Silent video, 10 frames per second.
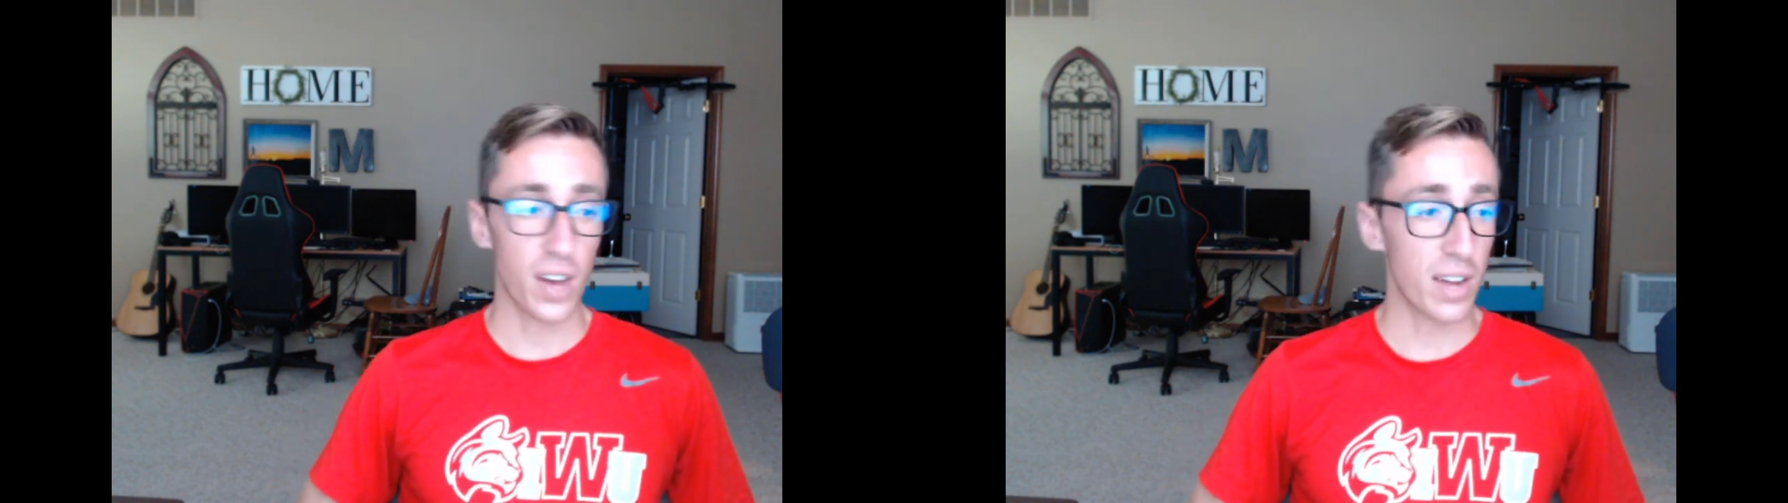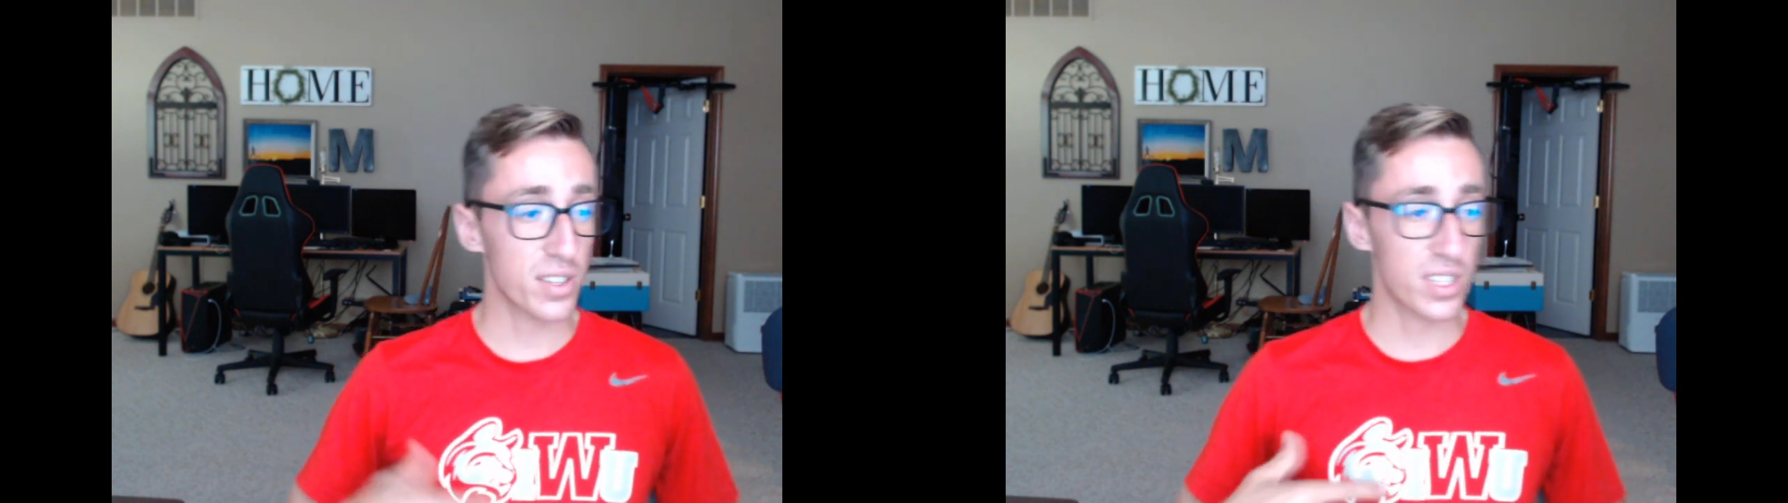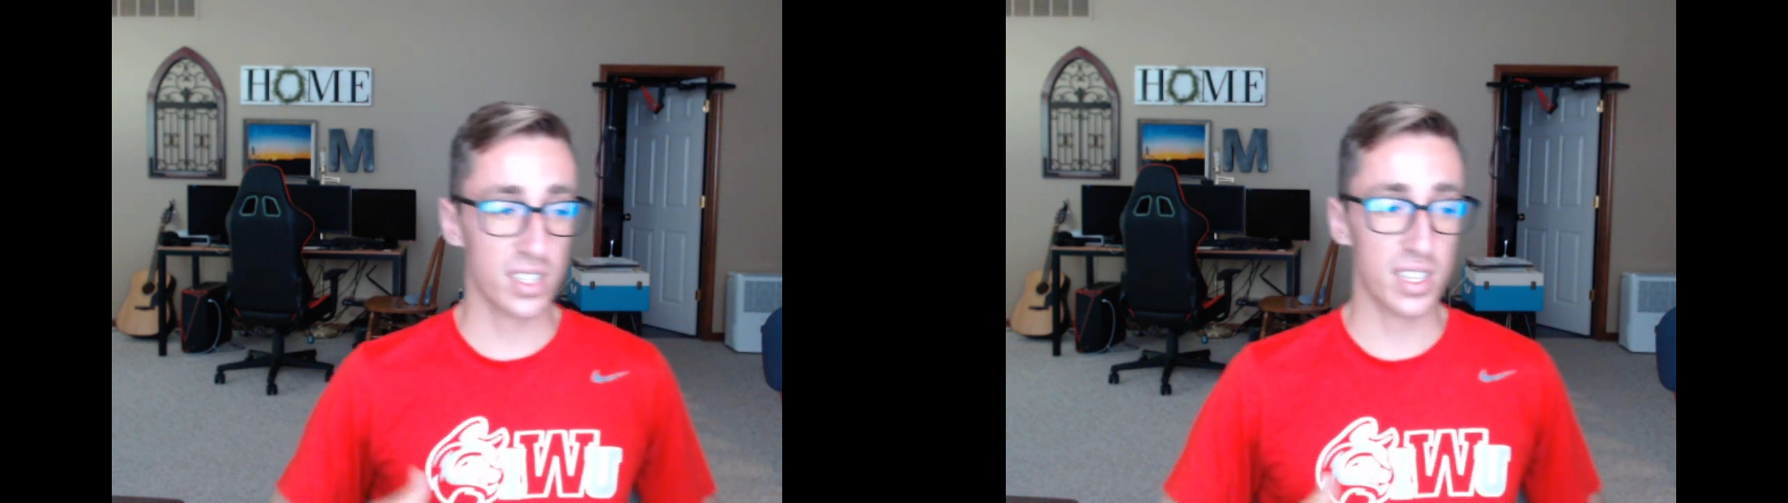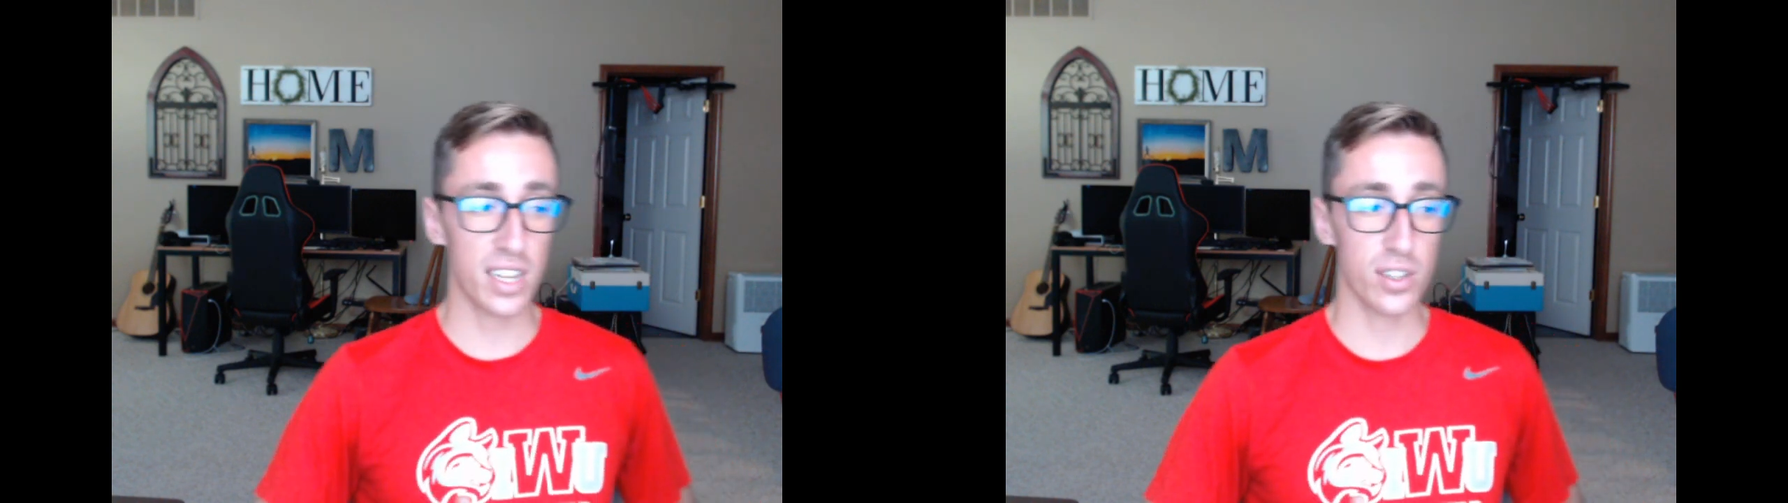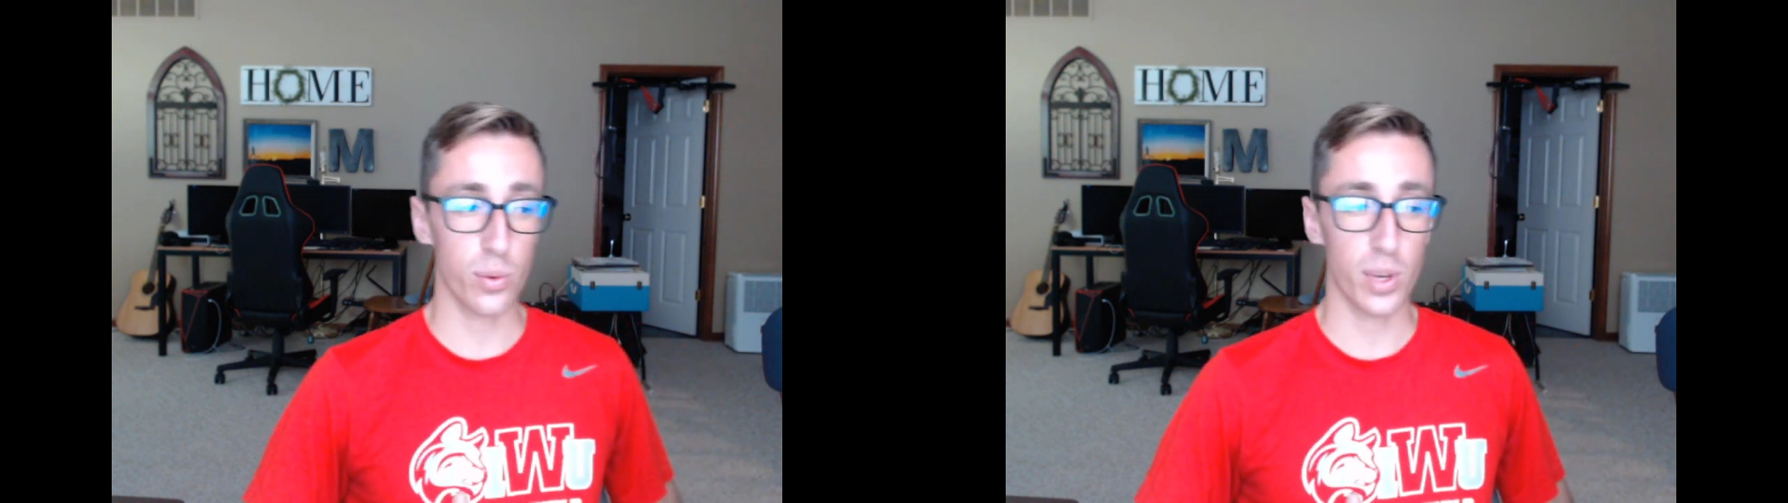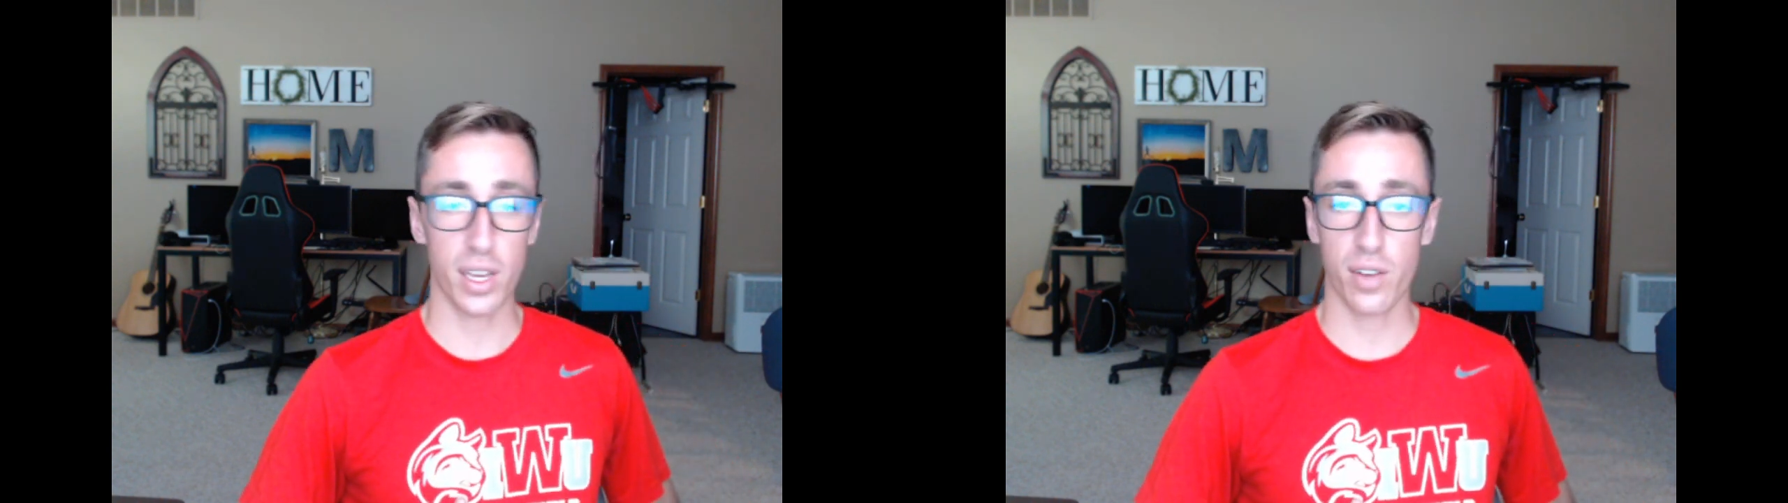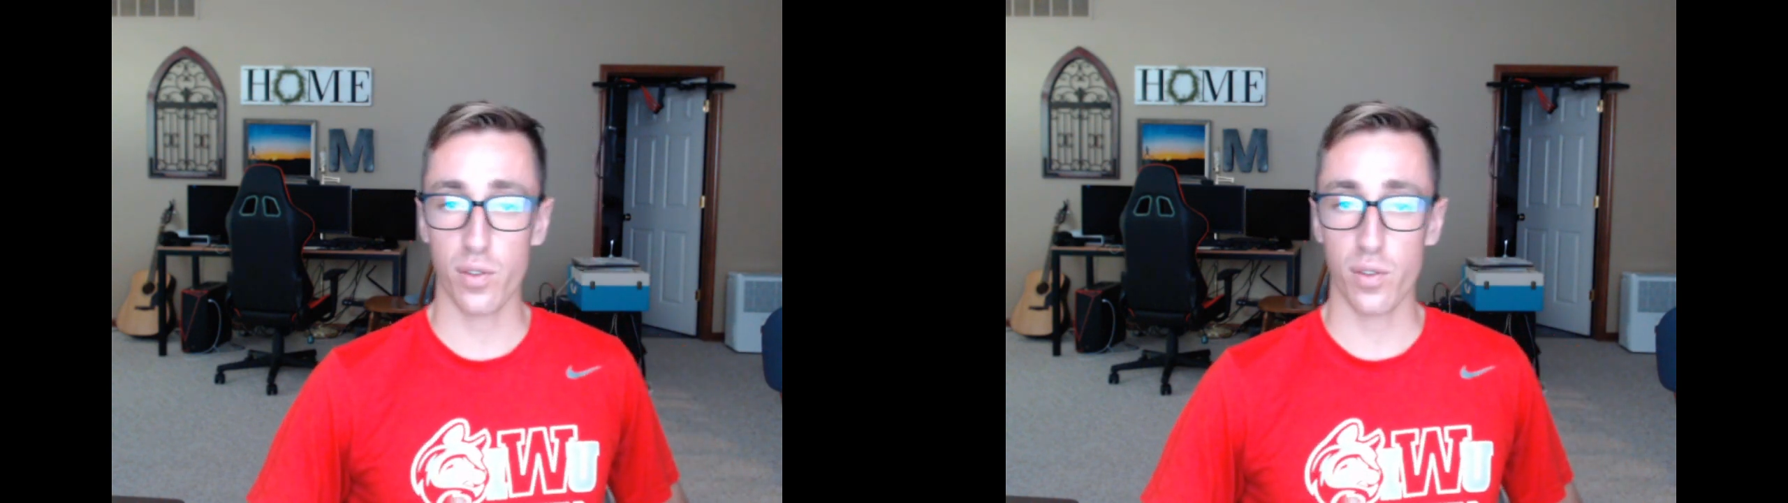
to six days a week,